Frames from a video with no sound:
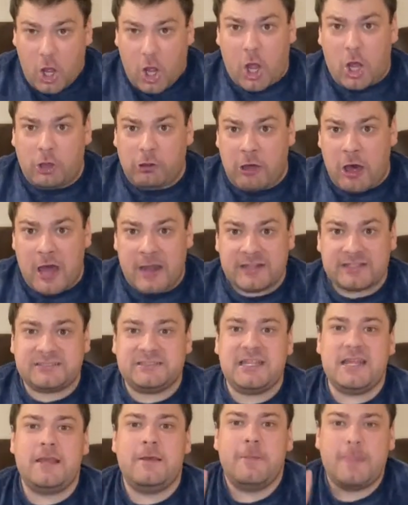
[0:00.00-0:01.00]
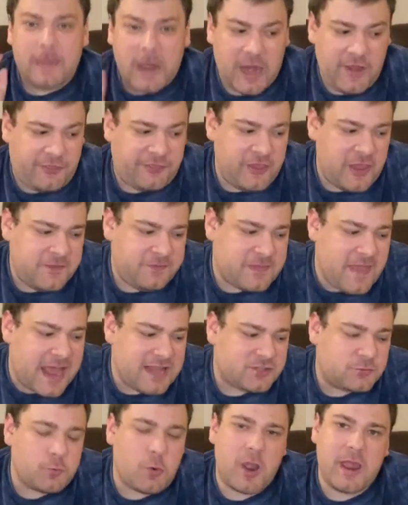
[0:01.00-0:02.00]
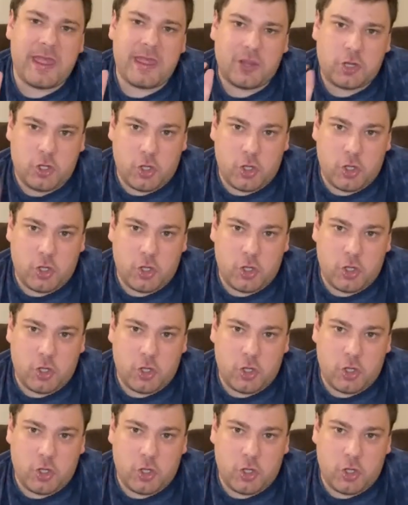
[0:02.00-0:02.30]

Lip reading: All honesty, I think that's why a